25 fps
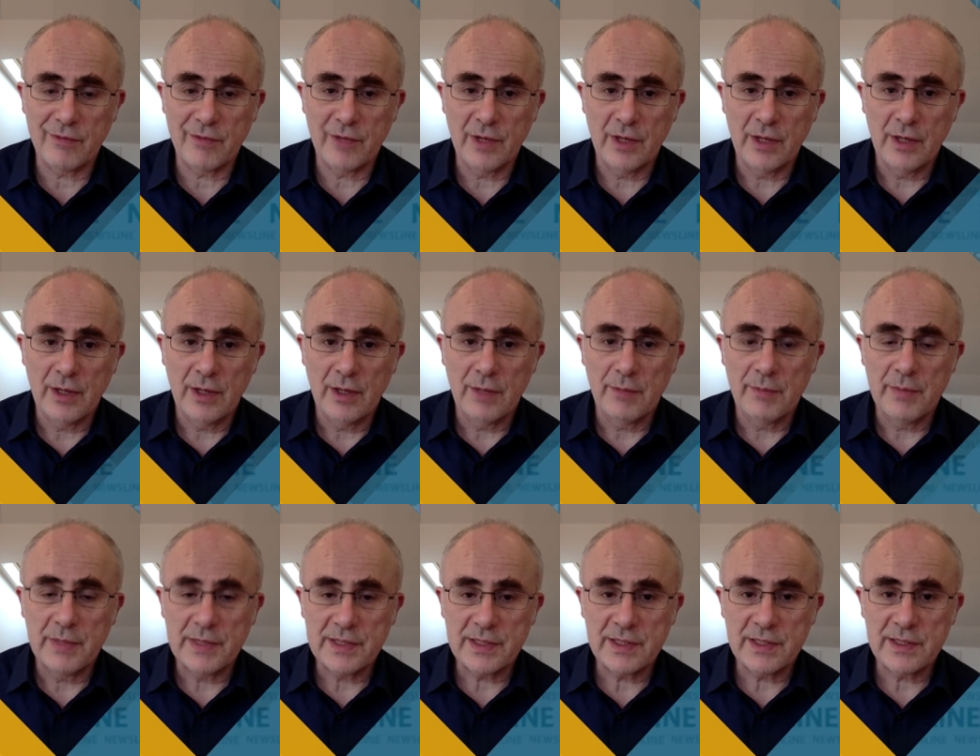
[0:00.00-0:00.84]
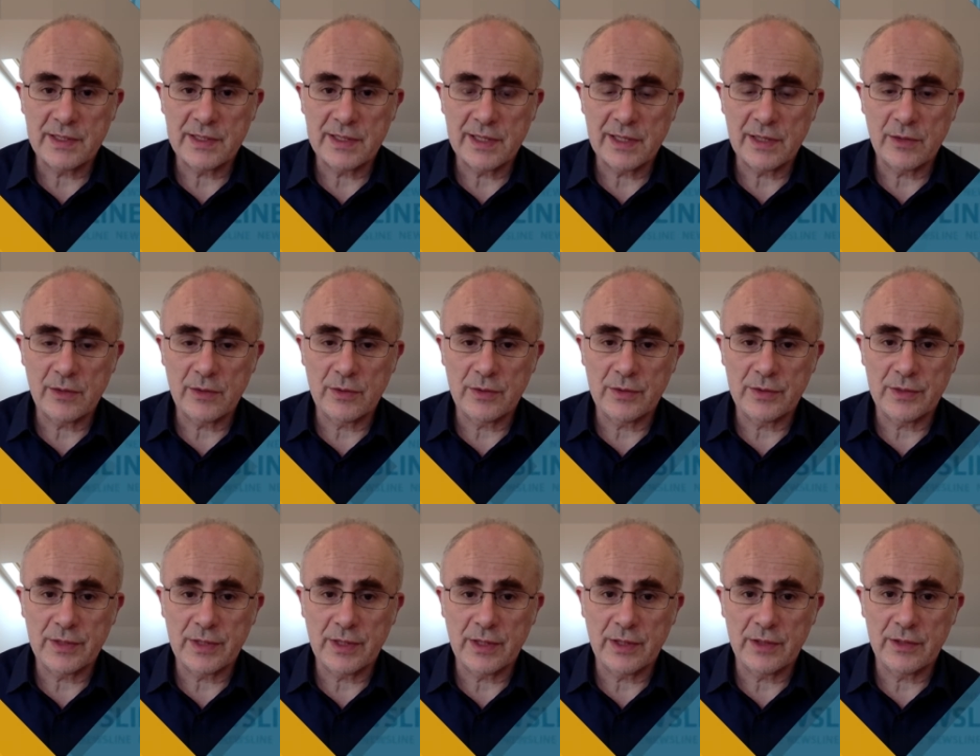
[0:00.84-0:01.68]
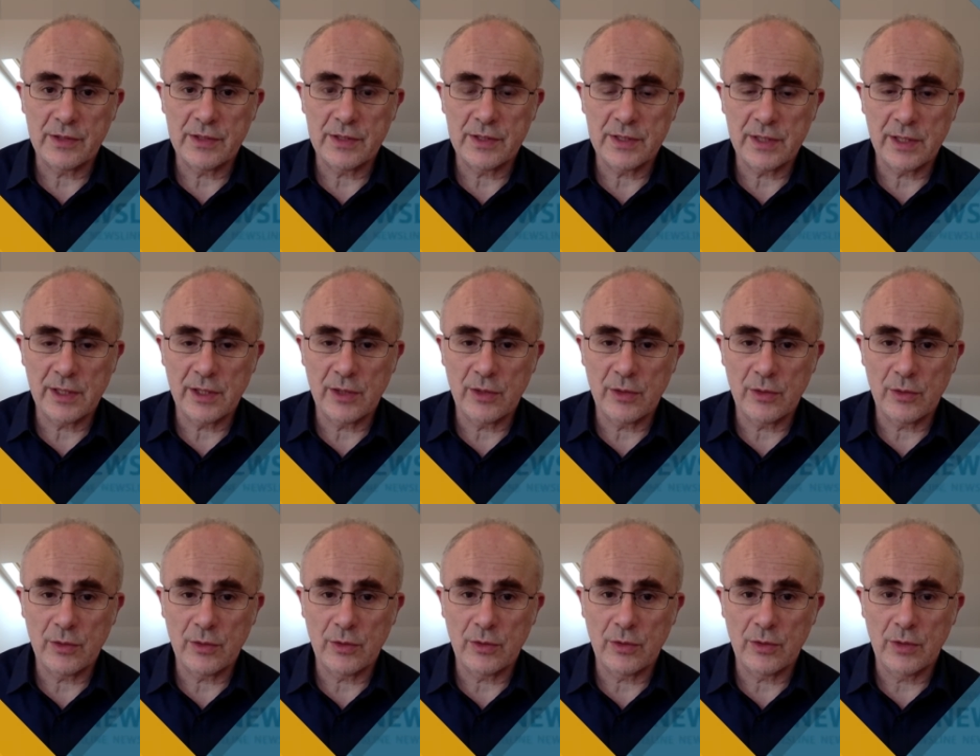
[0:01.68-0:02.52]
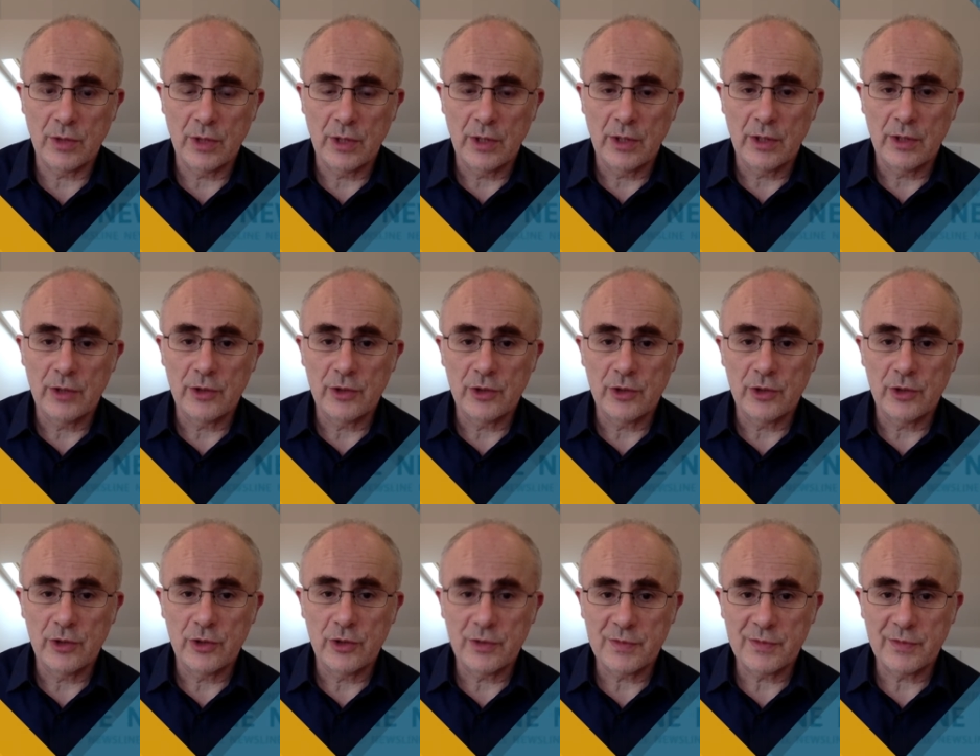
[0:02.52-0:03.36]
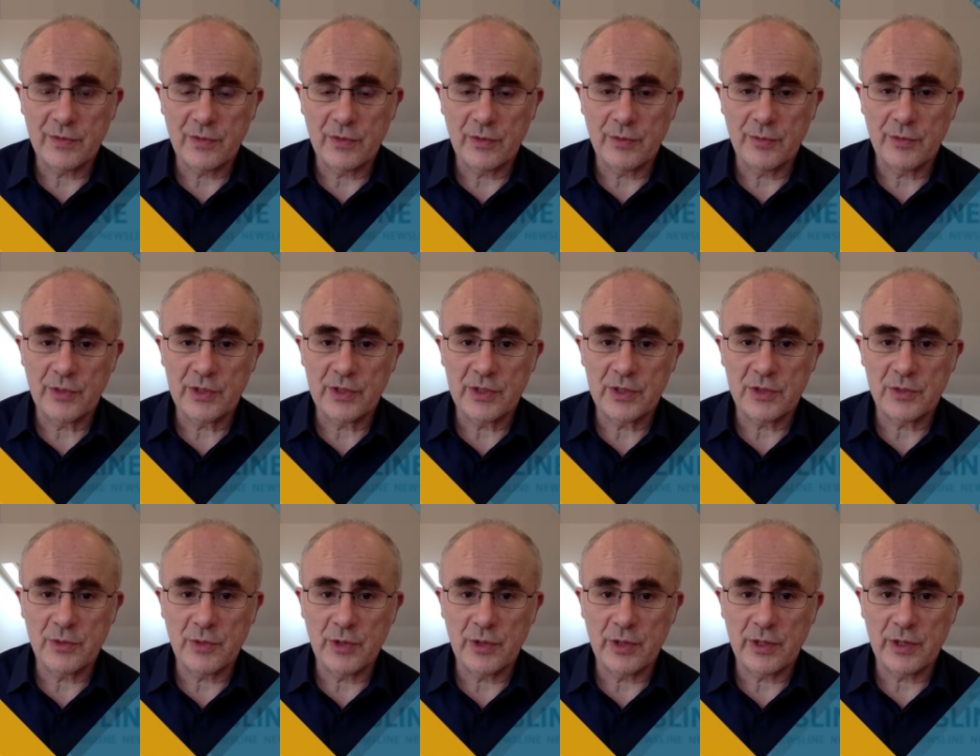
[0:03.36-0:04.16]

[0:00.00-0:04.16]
business deals uh, to secure jobs for British workers.